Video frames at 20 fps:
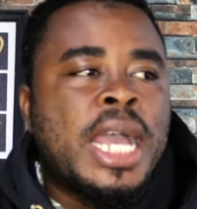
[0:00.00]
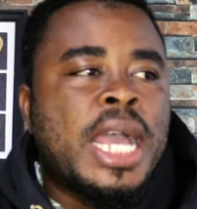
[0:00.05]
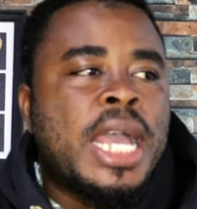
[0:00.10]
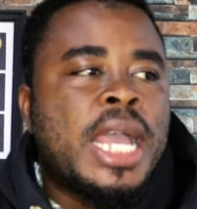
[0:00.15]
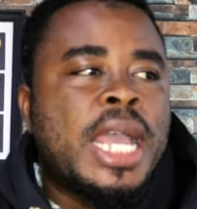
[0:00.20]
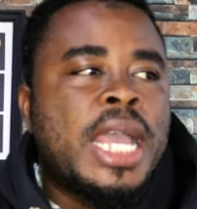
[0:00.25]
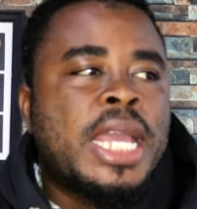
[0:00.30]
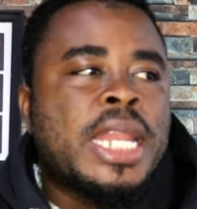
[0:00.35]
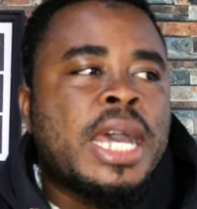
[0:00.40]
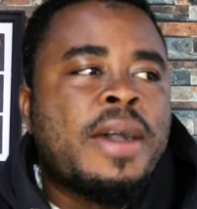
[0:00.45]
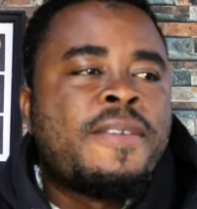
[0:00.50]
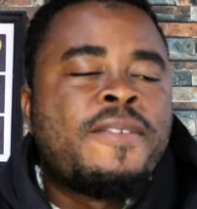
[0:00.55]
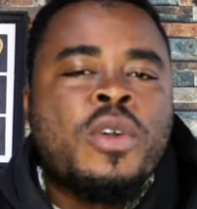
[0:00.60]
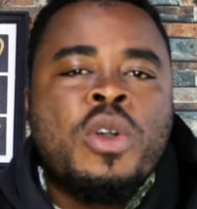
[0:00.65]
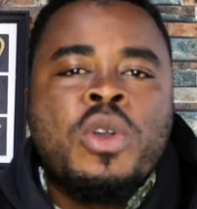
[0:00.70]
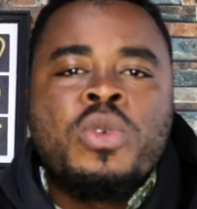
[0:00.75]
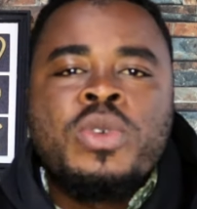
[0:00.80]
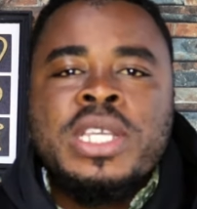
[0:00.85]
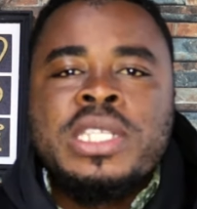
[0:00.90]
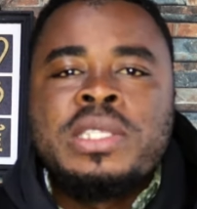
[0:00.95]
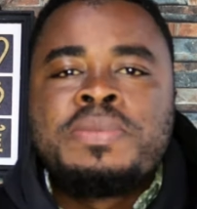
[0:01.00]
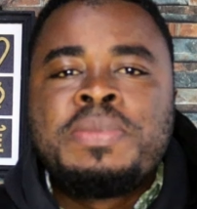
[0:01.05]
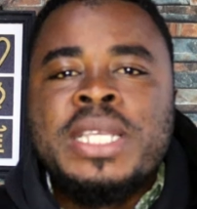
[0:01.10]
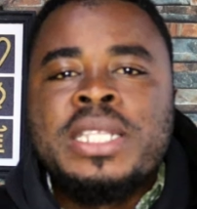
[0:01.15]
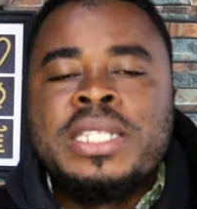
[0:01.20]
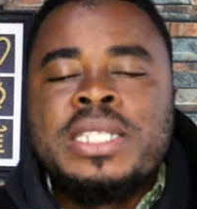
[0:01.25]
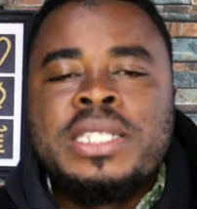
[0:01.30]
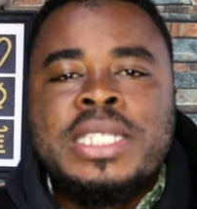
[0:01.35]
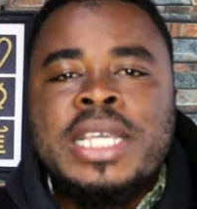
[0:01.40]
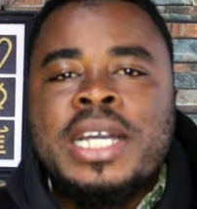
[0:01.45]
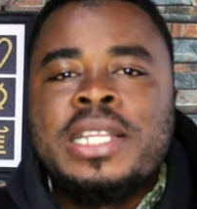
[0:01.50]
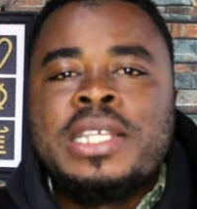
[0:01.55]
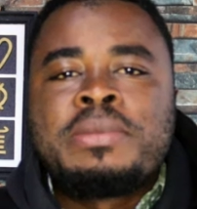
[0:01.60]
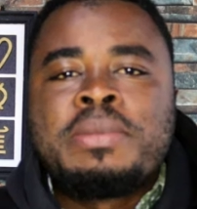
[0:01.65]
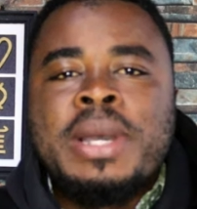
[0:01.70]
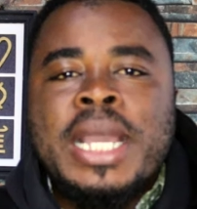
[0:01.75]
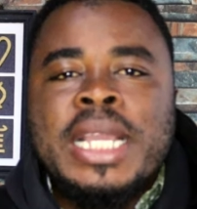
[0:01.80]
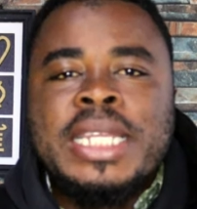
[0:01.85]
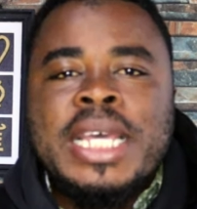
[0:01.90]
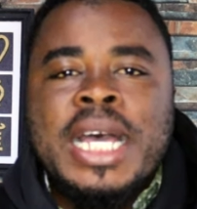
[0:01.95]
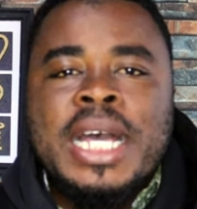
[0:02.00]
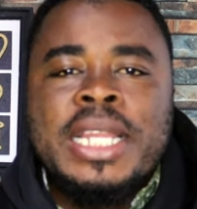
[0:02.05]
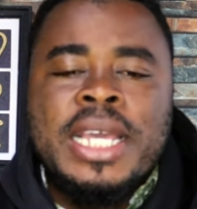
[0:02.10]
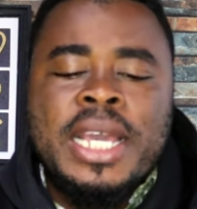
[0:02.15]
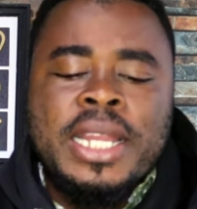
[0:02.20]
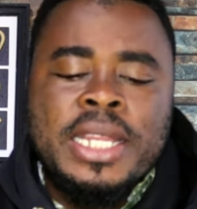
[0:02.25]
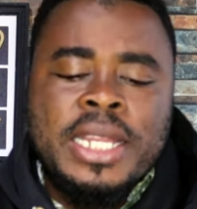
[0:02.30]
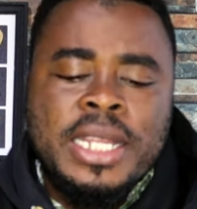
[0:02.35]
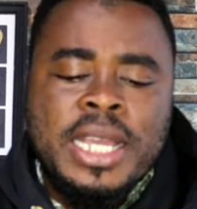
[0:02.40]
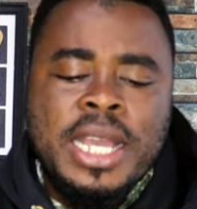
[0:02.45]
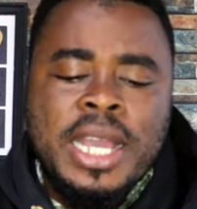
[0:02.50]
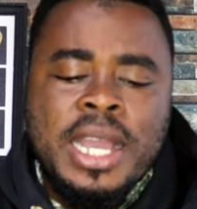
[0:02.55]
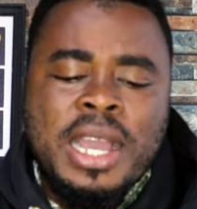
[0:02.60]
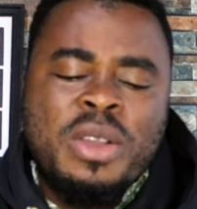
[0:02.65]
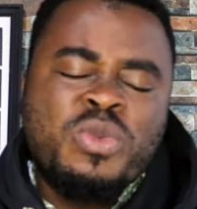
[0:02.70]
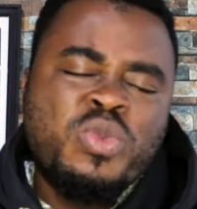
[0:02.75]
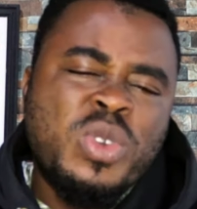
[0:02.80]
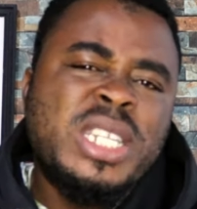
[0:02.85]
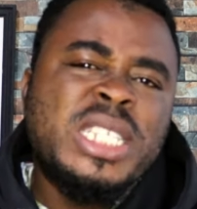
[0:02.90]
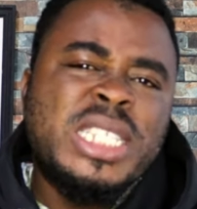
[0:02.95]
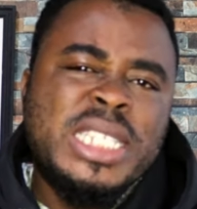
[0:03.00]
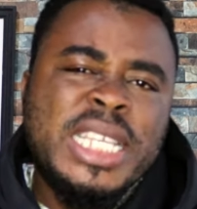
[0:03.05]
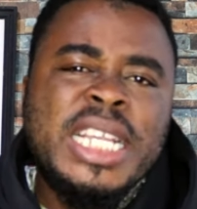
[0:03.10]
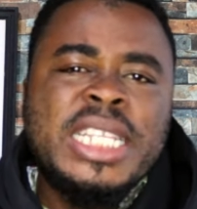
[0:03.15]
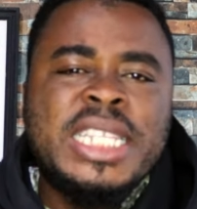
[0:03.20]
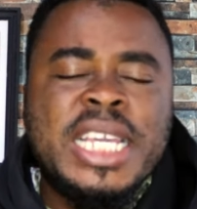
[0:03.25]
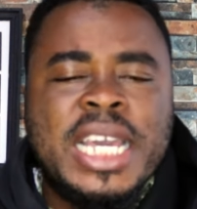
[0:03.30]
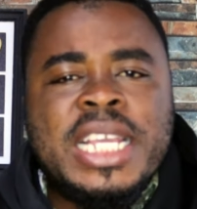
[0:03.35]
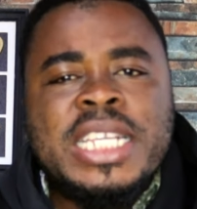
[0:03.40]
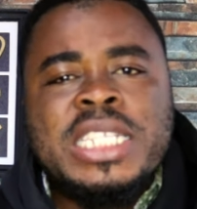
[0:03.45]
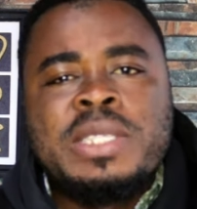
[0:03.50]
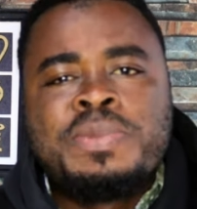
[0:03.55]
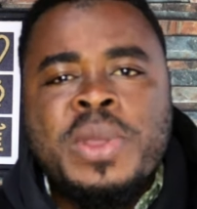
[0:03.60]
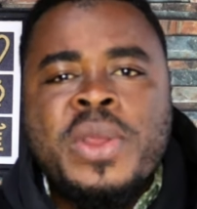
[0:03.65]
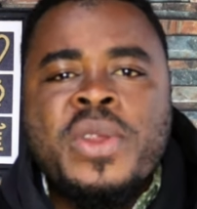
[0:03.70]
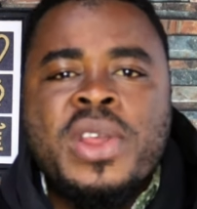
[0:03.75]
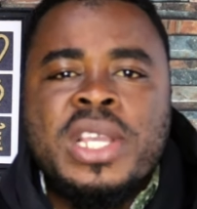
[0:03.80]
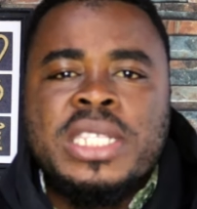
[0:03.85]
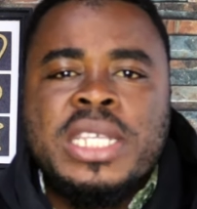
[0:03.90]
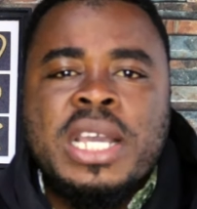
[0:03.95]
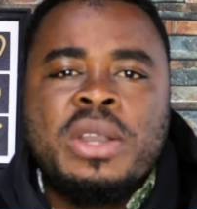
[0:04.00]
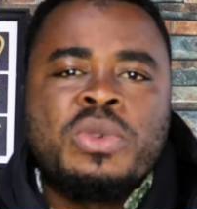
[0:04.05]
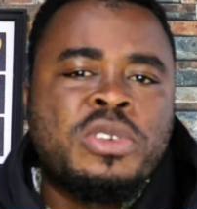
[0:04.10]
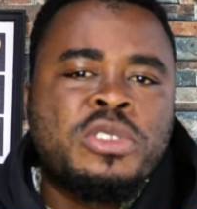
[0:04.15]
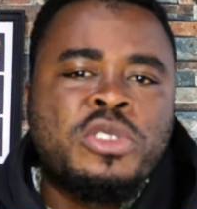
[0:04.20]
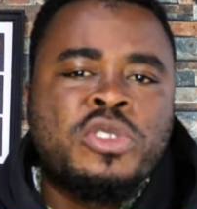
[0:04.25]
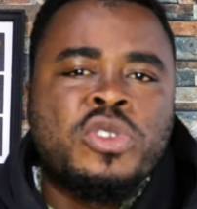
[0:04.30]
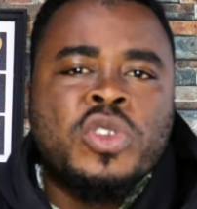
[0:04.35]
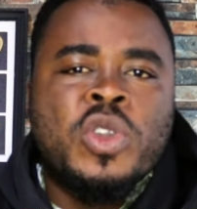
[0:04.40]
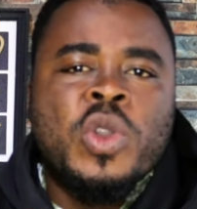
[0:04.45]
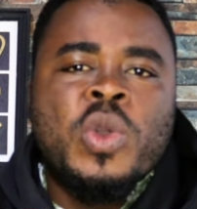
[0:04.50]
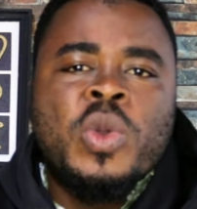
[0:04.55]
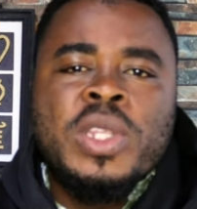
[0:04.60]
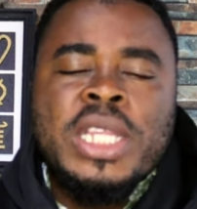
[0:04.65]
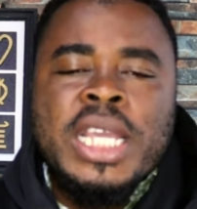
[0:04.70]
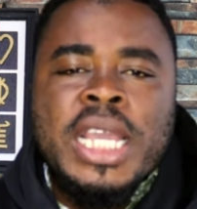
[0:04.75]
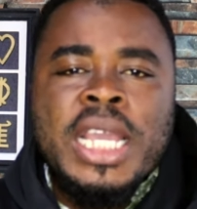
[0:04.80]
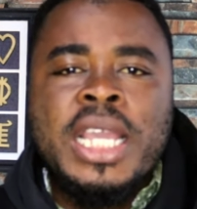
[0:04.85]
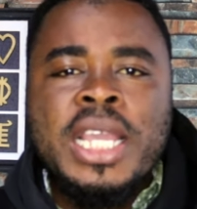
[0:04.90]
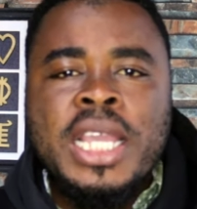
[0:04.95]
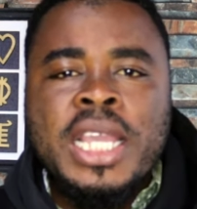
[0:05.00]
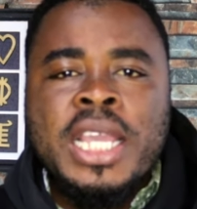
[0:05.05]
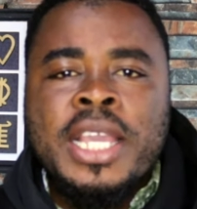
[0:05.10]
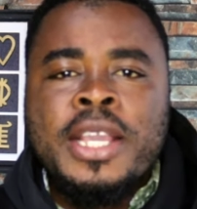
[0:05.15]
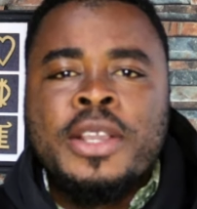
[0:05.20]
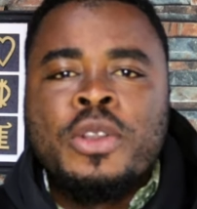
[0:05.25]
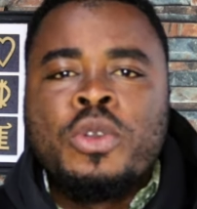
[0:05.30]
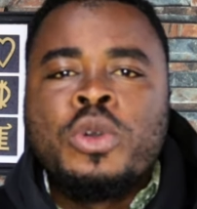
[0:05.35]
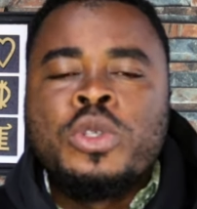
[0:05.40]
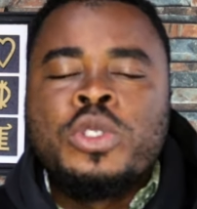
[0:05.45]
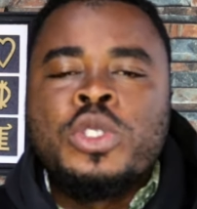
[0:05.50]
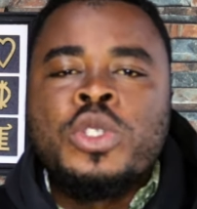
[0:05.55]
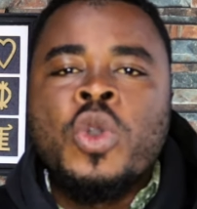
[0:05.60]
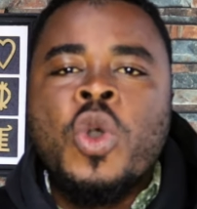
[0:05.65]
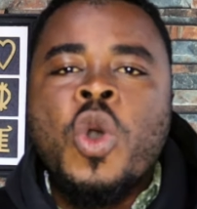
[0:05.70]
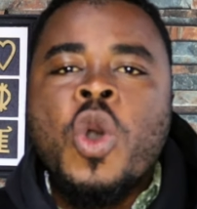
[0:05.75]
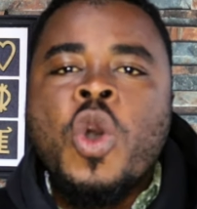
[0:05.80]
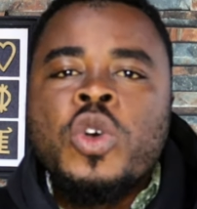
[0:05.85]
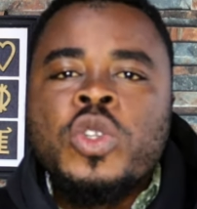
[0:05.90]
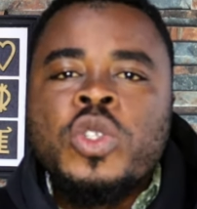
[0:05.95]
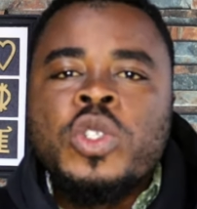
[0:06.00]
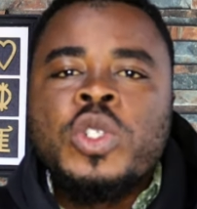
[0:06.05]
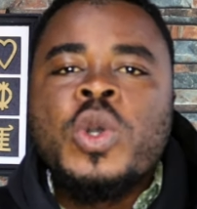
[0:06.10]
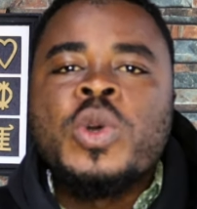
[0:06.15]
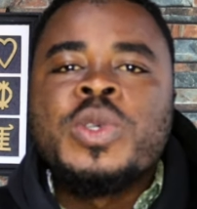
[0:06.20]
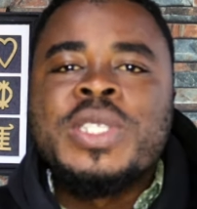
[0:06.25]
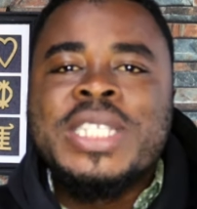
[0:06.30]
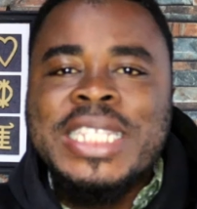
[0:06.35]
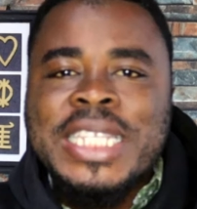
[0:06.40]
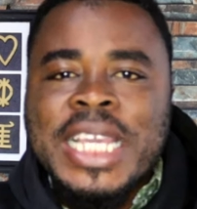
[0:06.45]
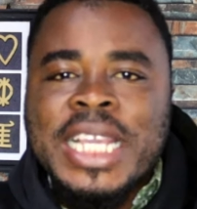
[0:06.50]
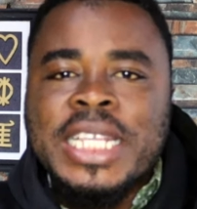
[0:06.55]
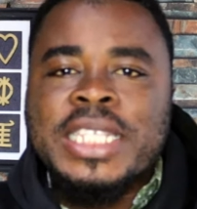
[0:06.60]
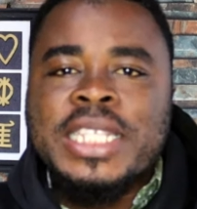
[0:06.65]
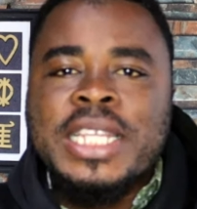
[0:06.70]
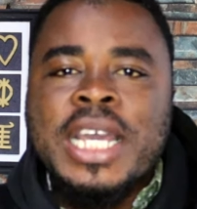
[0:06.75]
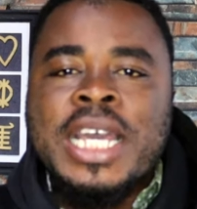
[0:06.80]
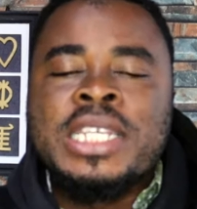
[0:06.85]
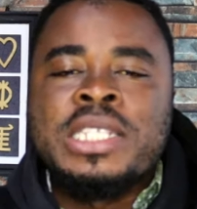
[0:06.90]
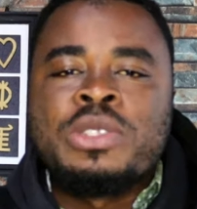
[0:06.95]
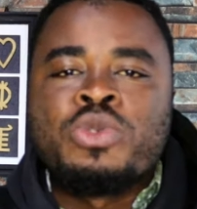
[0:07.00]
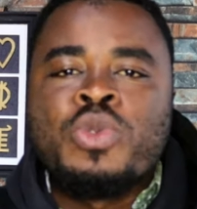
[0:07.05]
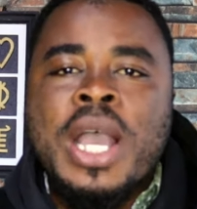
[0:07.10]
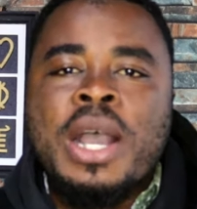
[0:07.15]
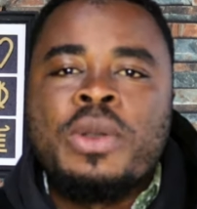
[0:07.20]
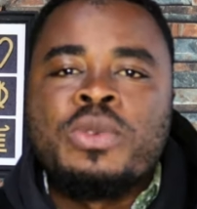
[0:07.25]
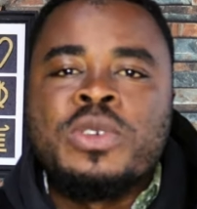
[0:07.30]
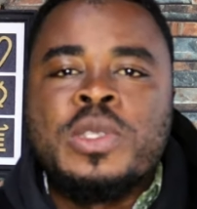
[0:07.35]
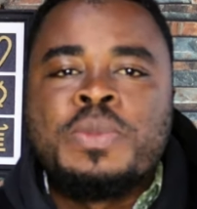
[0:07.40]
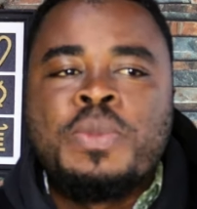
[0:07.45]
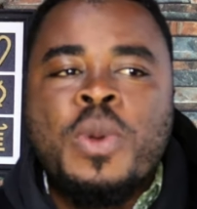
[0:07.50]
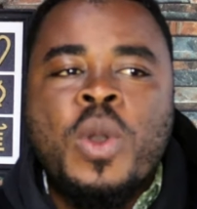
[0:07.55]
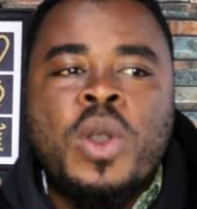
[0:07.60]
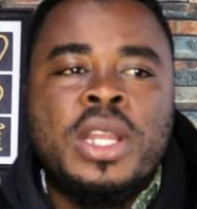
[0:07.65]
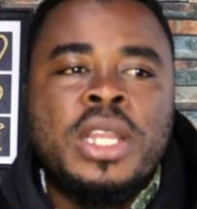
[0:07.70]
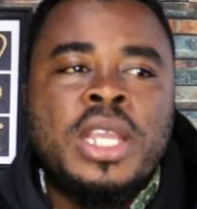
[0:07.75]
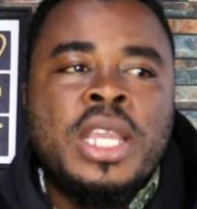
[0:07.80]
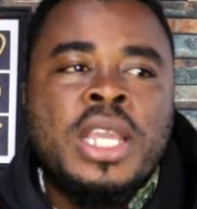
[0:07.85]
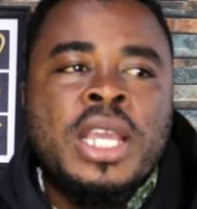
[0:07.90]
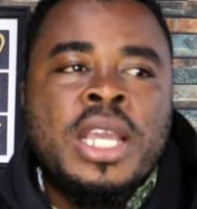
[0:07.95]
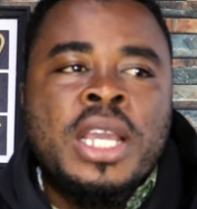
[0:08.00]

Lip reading: And I've always been telling my dad that I want to take that experience. I want to go there, go to Ondo State. That is where I was born.